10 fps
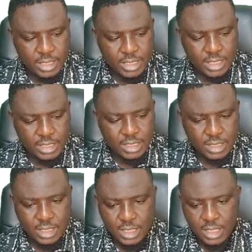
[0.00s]

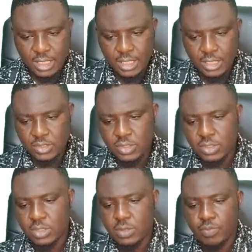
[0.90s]
This
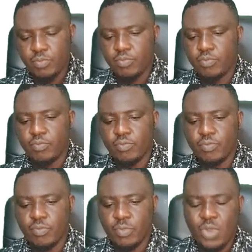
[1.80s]
is,
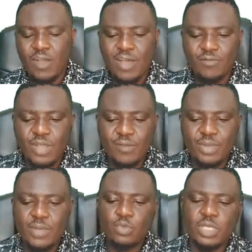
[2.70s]
I've
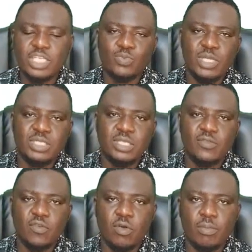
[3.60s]
been able to express
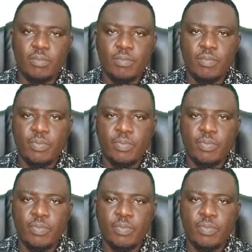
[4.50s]
it from